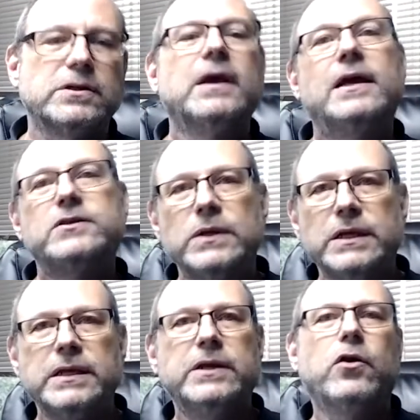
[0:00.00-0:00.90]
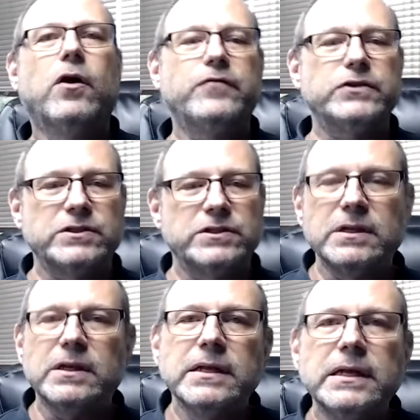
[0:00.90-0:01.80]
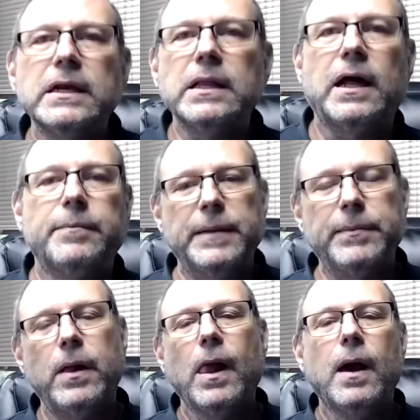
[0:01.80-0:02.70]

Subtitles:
That's when you needed offices and needed a lot of people.